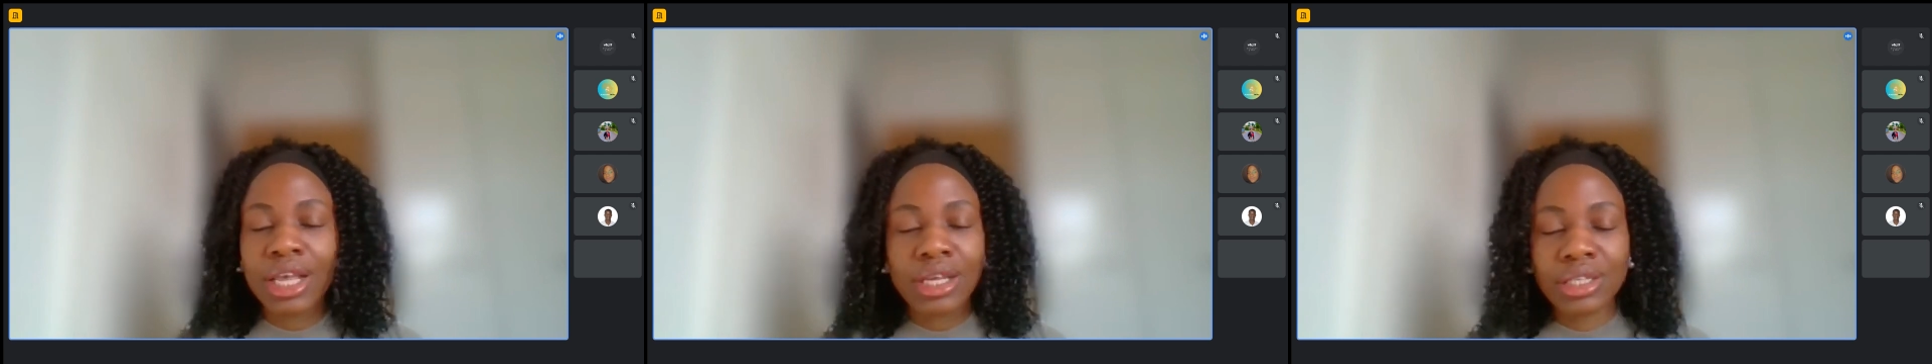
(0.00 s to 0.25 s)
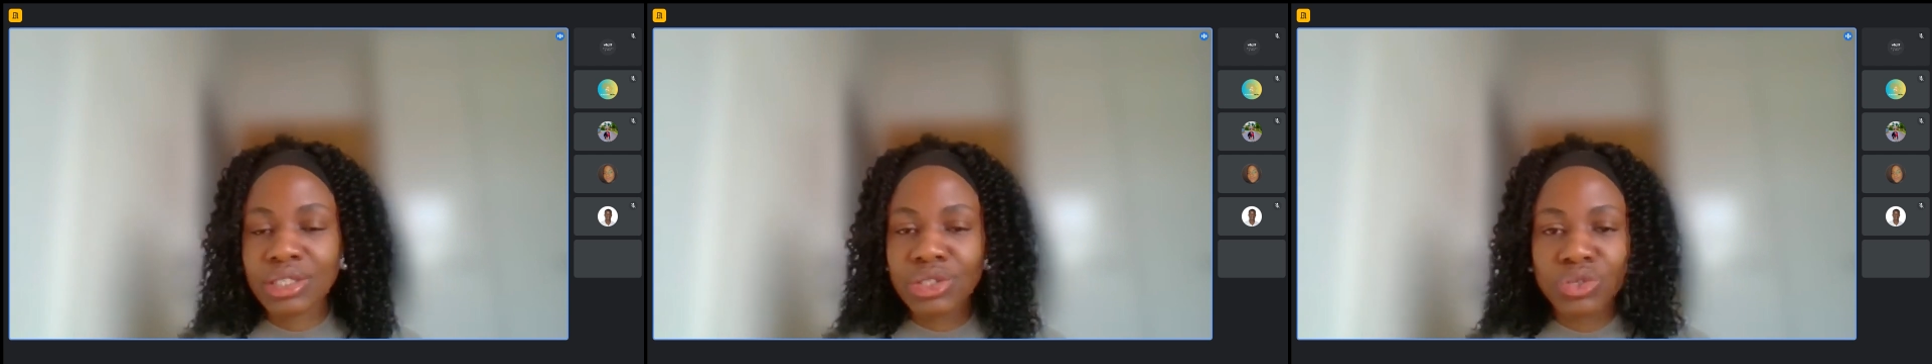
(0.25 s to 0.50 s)

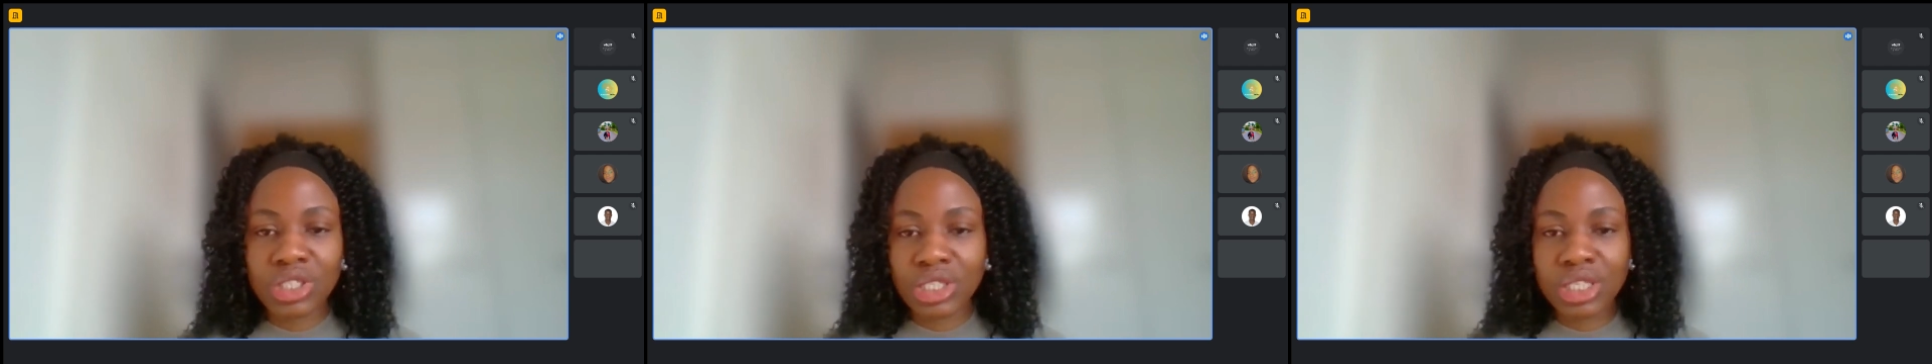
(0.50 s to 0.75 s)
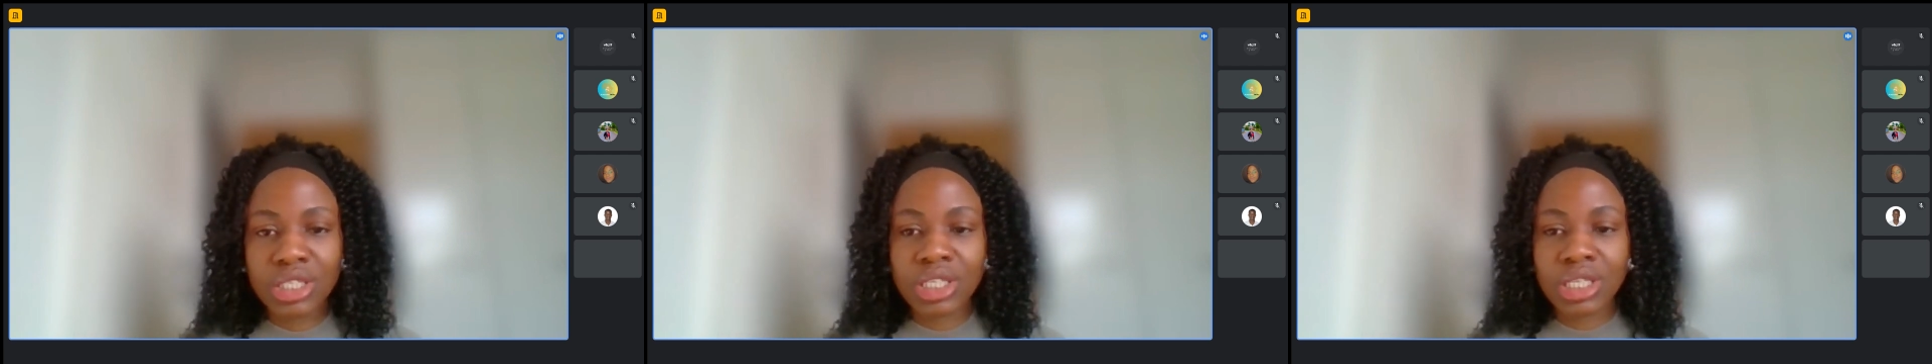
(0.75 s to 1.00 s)
You start
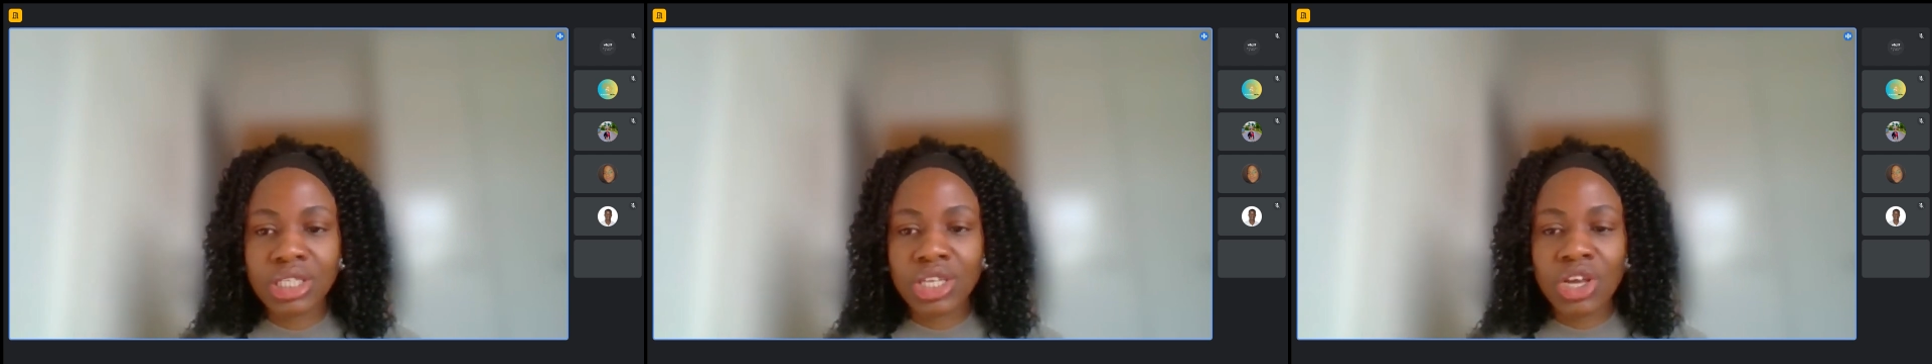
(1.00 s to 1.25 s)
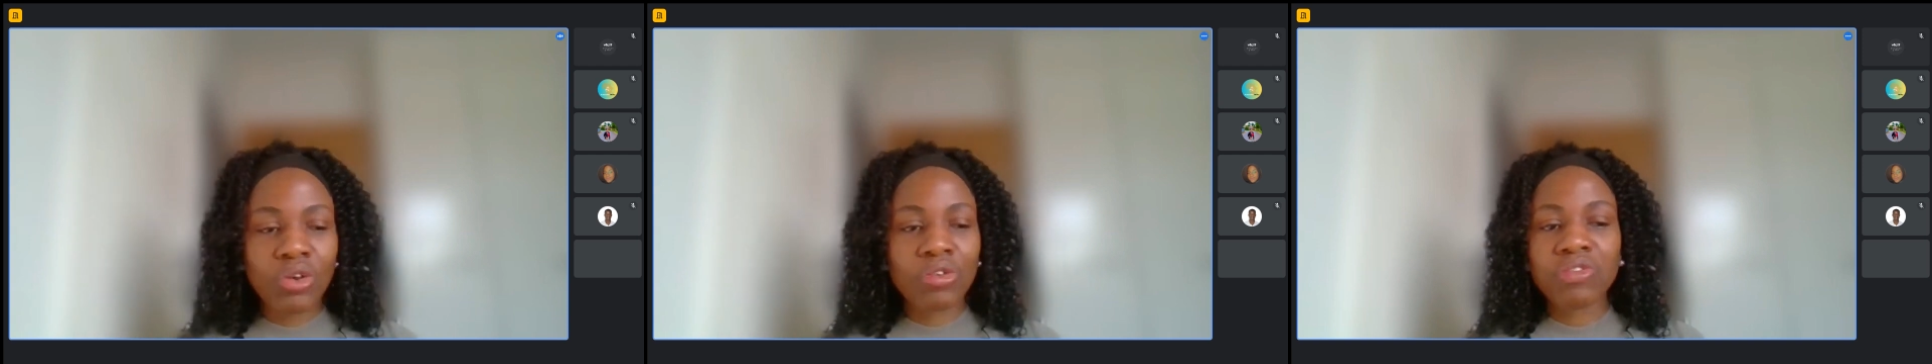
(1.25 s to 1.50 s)
getting
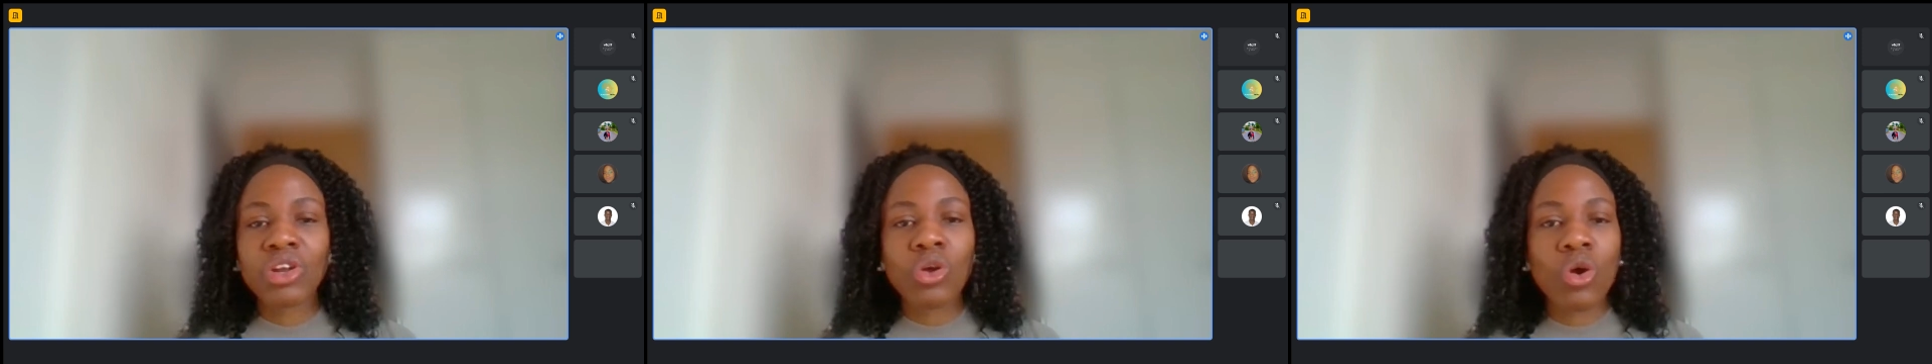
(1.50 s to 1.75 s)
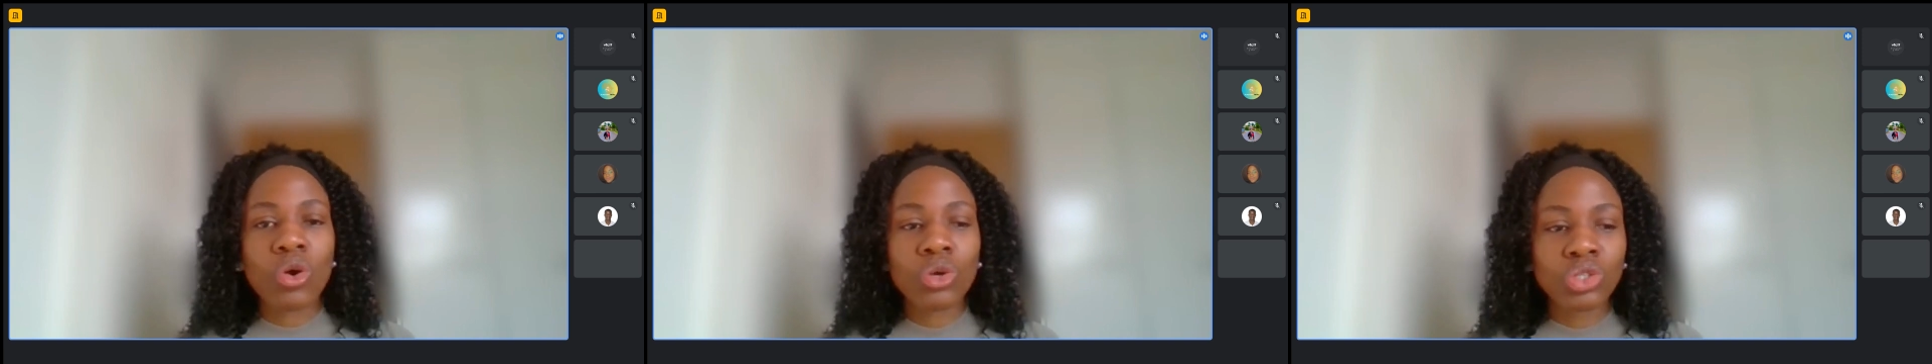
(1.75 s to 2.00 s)
irritated.
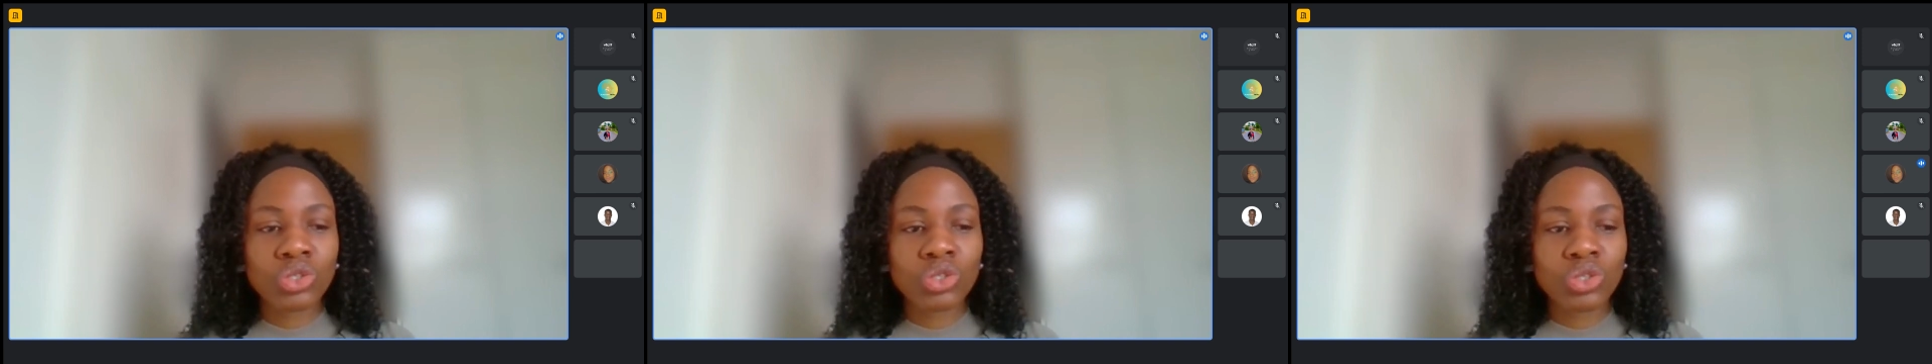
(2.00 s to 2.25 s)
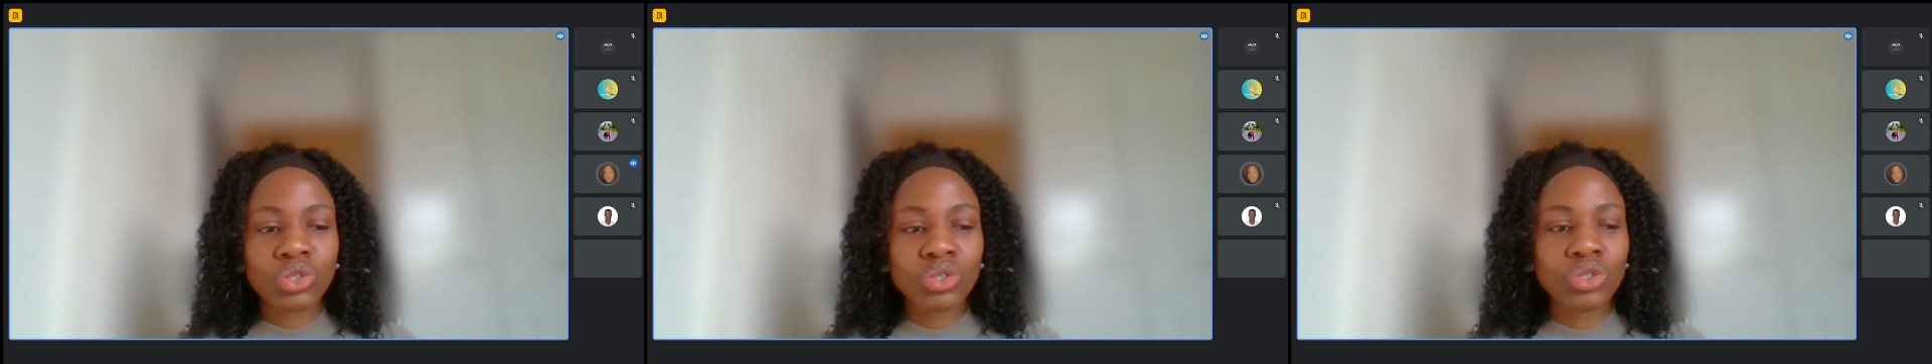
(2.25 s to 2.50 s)
Your friend
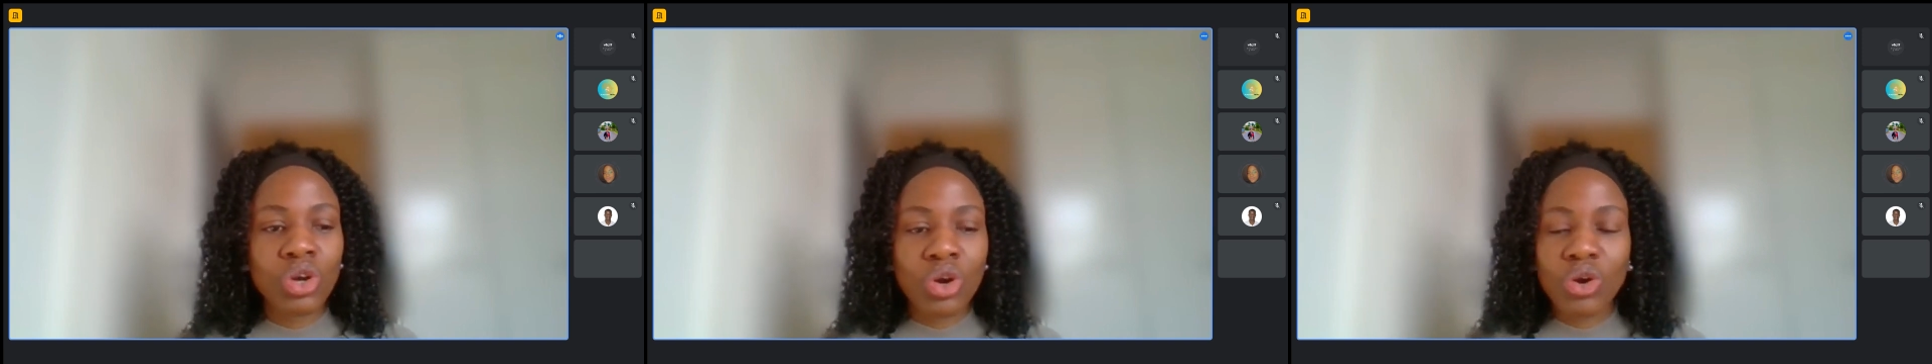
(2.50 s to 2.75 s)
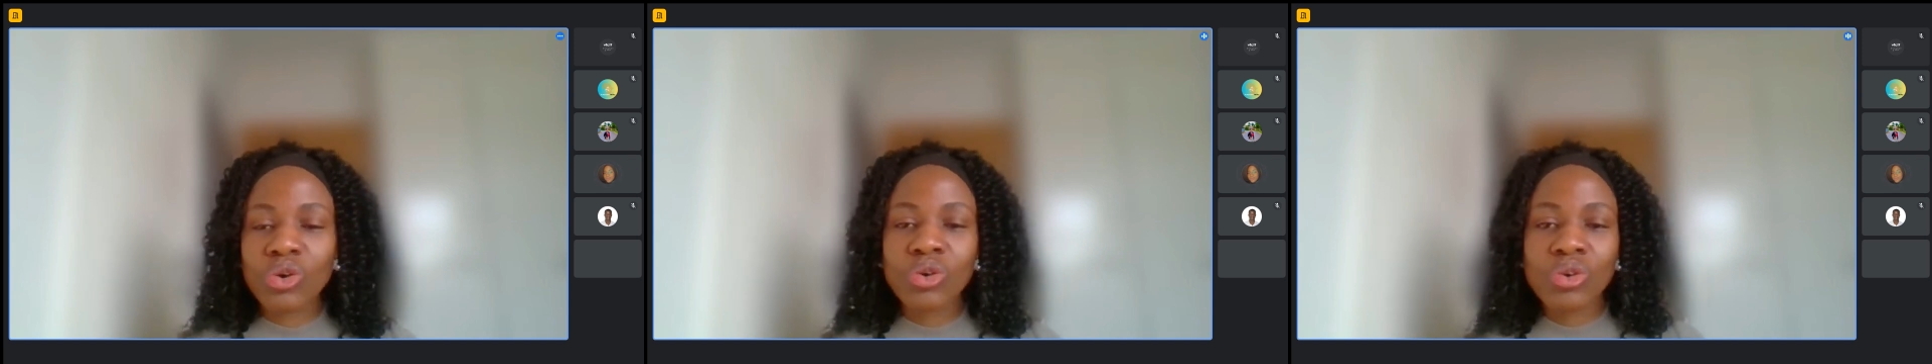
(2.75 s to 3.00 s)
calls you.